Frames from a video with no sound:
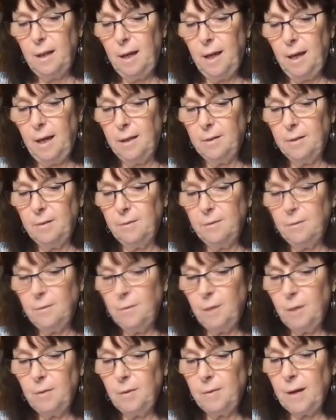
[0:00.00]
and
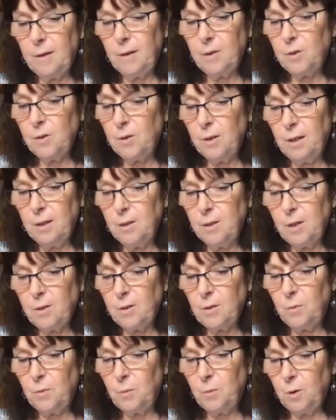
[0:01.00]
that it
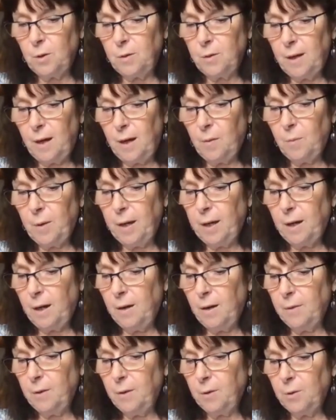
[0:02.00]
doesn't work that way
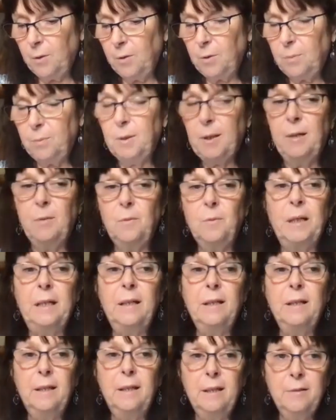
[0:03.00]
on the earth plane. We
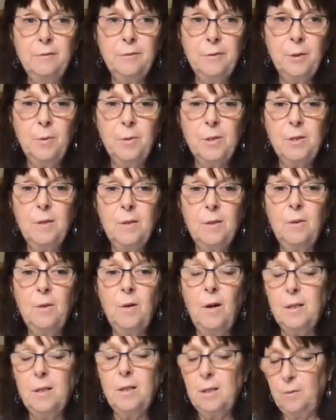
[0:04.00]
can influence the
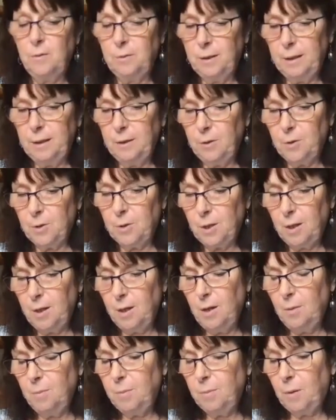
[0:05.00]
thoughts of leaders,
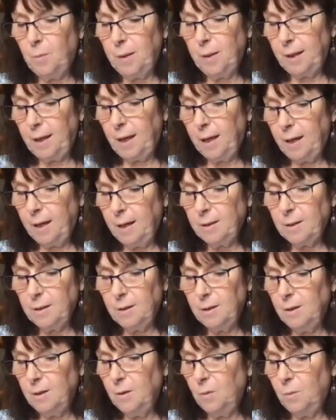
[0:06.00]
but we can't
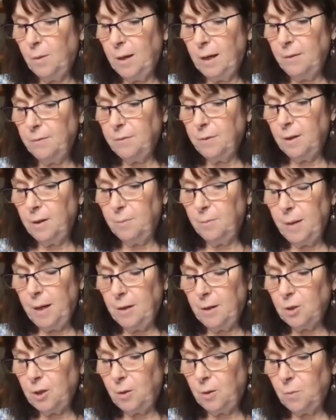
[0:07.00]
wave a
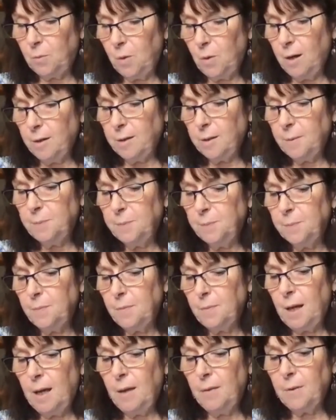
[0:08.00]
magic wand.
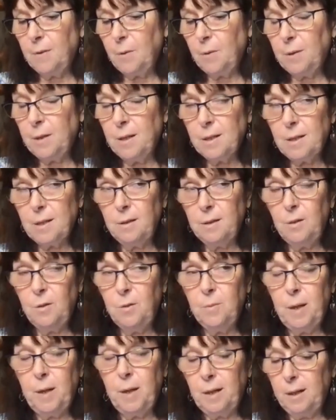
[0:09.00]
And there is in
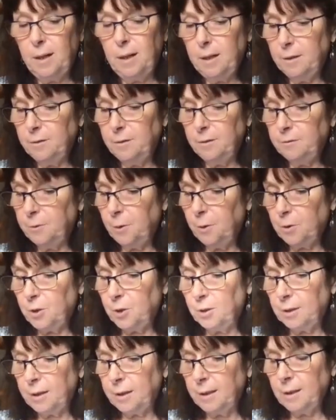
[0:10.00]
humanity,
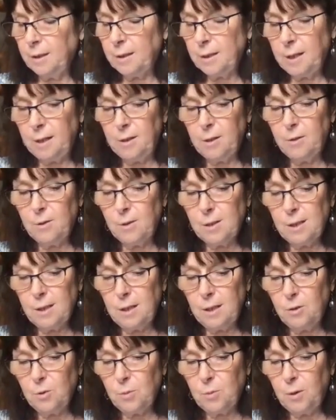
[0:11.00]
unfortunately, a
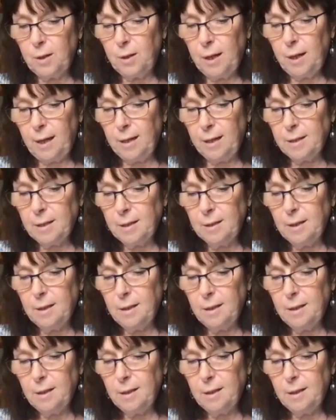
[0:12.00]
tendency toward hate